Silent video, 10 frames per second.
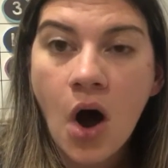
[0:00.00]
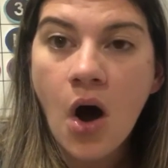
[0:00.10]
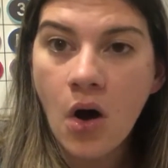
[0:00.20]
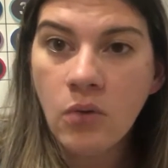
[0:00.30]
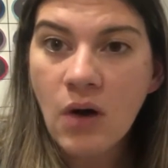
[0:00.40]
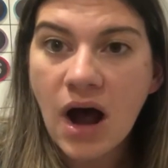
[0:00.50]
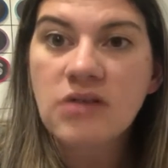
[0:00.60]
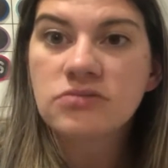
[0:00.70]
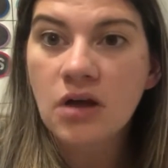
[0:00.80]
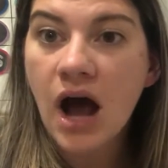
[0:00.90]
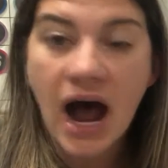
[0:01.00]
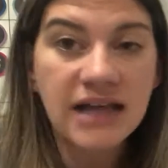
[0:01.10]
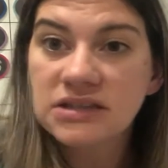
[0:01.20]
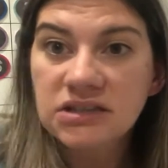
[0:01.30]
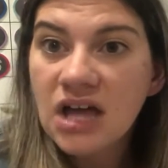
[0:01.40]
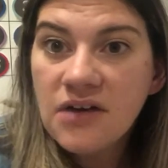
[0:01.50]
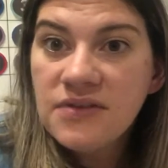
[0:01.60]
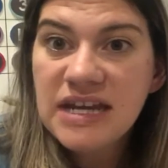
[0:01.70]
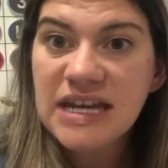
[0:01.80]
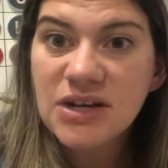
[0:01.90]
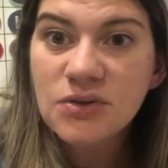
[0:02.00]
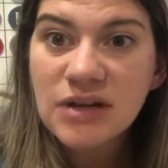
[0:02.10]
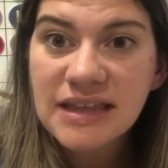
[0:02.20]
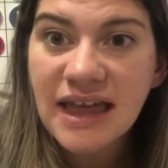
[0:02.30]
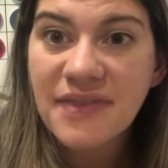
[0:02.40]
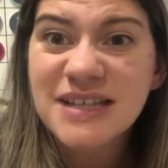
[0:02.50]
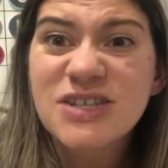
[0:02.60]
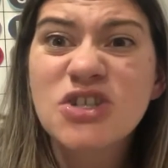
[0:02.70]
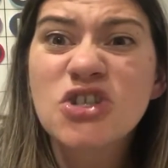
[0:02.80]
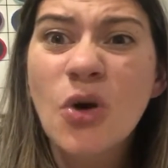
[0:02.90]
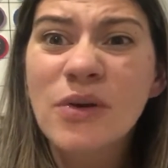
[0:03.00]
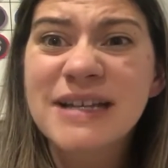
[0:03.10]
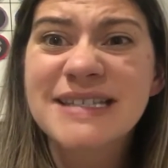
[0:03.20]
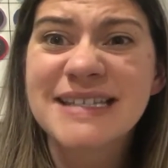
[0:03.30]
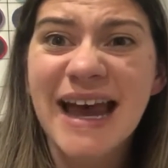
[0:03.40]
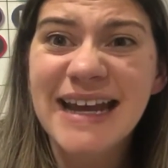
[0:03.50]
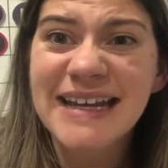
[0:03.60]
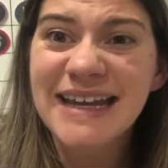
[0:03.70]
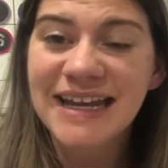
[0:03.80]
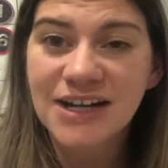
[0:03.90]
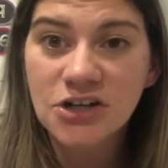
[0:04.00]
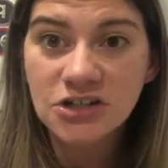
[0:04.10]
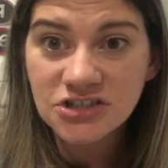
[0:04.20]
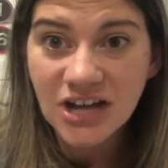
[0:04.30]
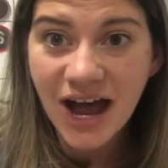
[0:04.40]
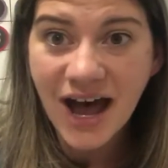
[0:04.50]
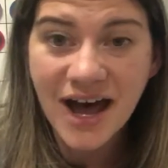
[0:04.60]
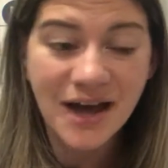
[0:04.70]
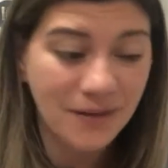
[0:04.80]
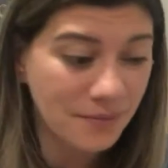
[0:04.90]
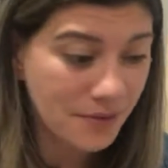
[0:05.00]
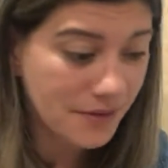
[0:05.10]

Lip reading: Oh, wow. I love hearing that. That's so exciting. Good job.